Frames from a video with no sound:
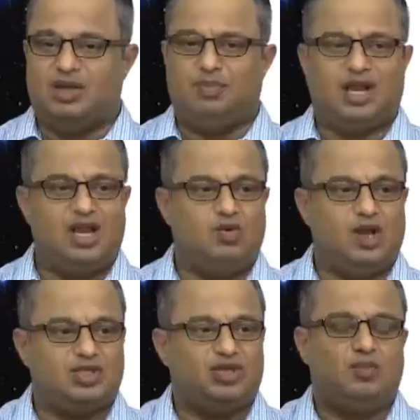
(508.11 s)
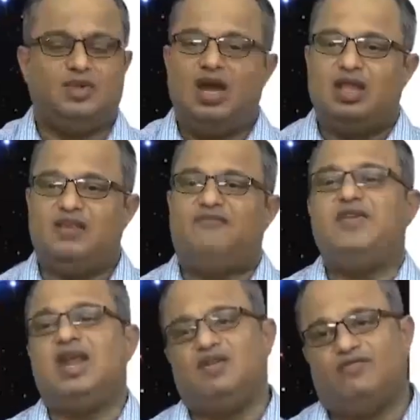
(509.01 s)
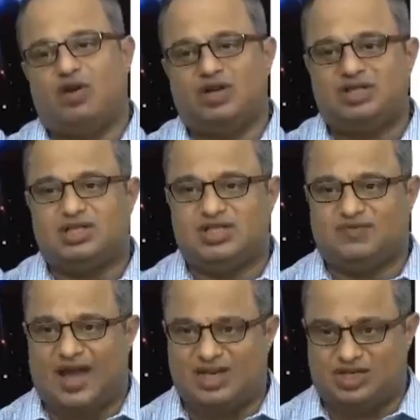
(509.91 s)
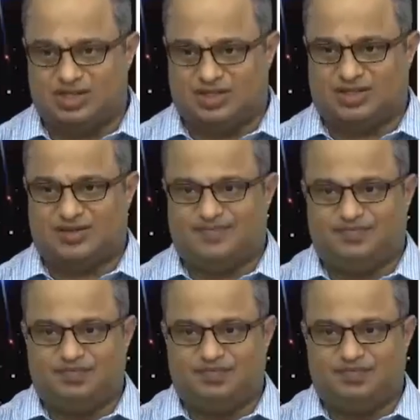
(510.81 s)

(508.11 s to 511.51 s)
Typically you will assume the field, for instance, vanishes.